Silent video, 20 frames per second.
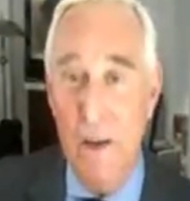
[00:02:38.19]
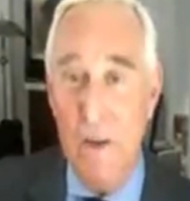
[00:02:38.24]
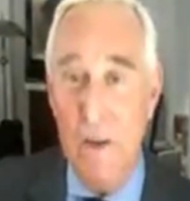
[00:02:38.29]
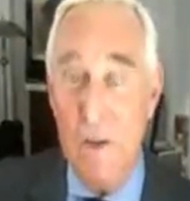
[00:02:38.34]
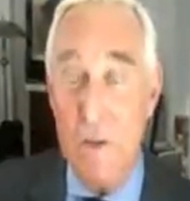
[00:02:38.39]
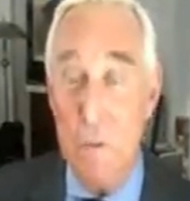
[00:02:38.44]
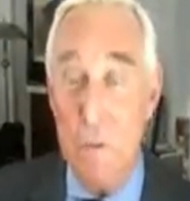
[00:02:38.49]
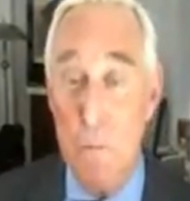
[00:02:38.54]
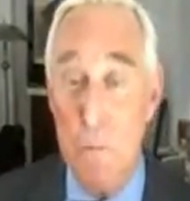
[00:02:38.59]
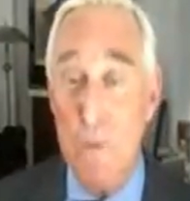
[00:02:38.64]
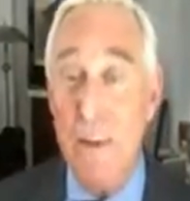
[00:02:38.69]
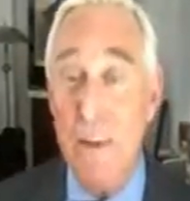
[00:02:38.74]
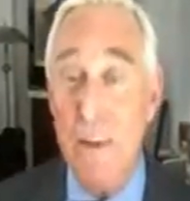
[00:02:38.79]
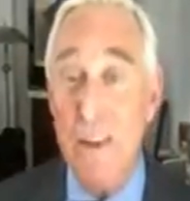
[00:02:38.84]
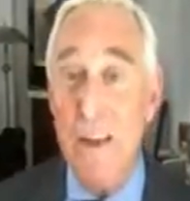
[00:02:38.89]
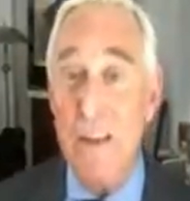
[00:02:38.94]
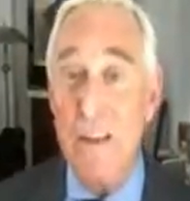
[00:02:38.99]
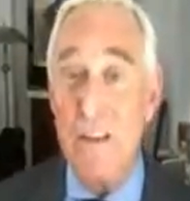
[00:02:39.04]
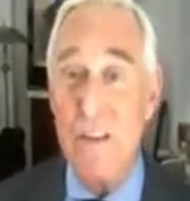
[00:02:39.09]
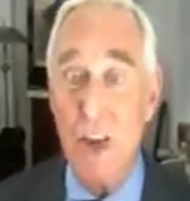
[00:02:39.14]

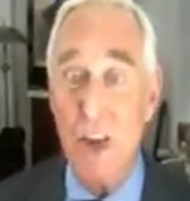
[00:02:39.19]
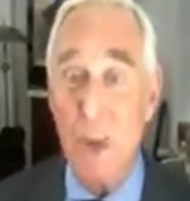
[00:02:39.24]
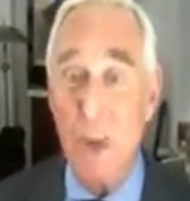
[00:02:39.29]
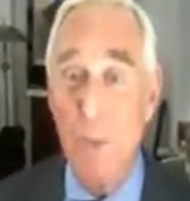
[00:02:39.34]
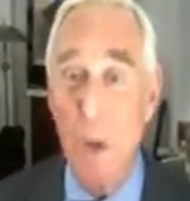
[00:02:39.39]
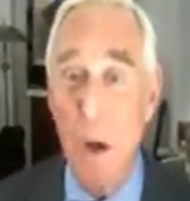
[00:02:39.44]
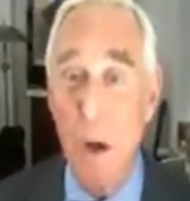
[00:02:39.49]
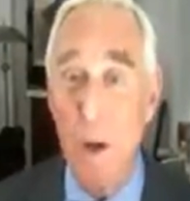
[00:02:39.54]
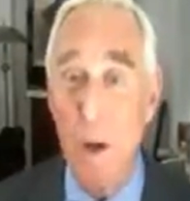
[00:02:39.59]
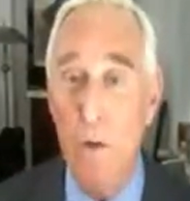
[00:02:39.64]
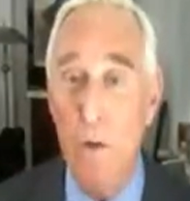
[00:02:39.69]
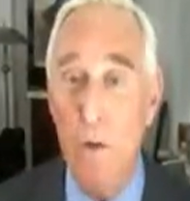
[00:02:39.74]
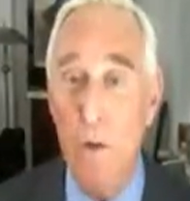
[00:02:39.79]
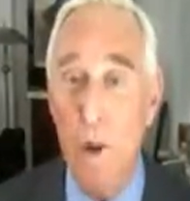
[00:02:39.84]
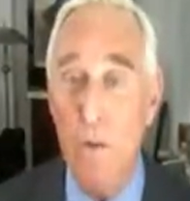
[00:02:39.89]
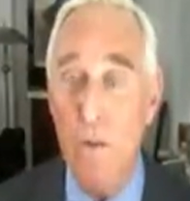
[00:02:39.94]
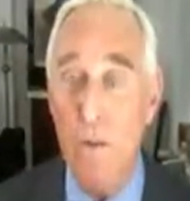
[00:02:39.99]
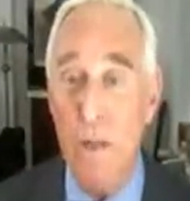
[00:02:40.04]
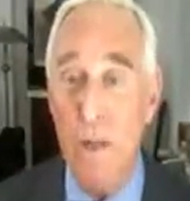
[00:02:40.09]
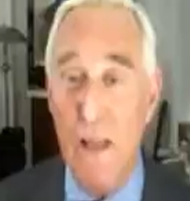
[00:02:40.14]
Speaking as someone who
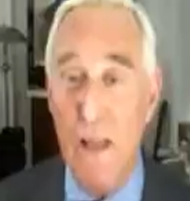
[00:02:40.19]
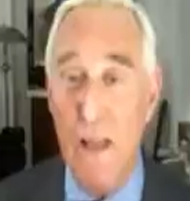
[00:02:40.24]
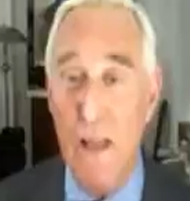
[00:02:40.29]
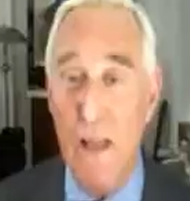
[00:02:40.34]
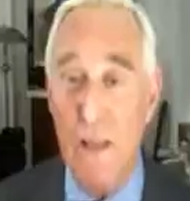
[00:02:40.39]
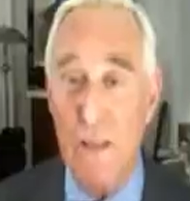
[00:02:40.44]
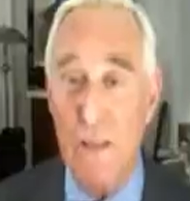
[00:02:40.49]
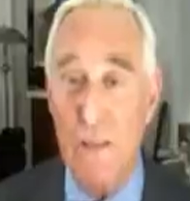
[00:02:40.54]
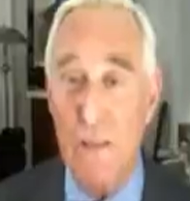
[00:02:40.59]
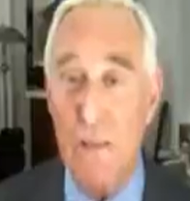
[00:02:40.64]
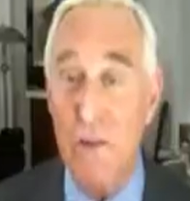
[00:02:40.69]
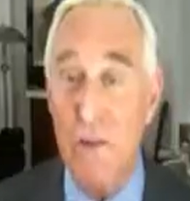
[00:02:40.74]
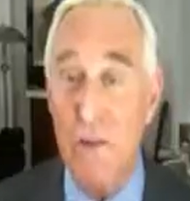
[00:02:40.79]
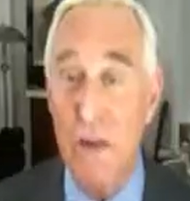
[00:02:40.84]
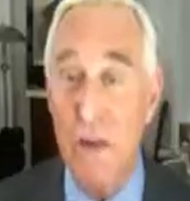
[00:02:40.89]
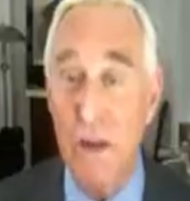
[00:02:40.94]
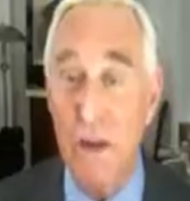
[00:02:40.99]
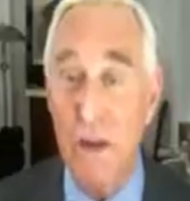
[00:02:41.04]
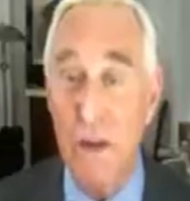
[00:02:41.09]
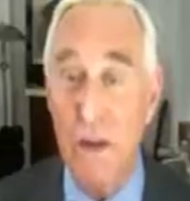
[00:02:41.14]
over the last 30
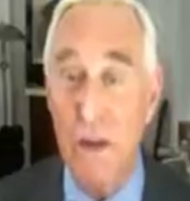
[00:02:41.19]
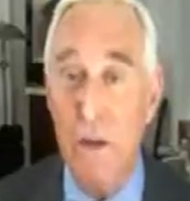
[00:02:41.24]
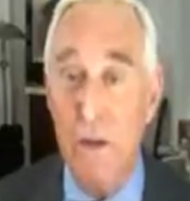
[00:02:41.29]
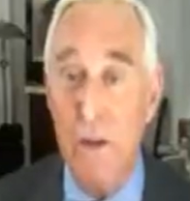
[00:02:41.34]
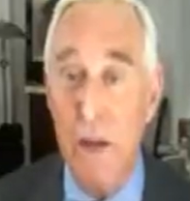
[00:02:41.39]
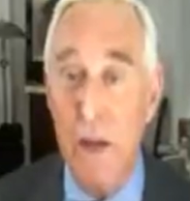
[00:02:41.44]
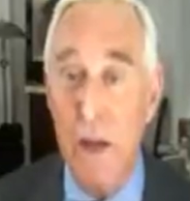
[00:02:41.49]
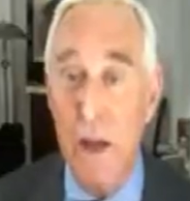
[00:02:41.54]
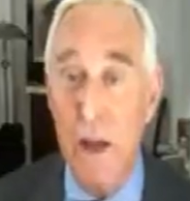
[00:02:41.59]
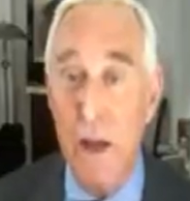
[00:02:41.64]
years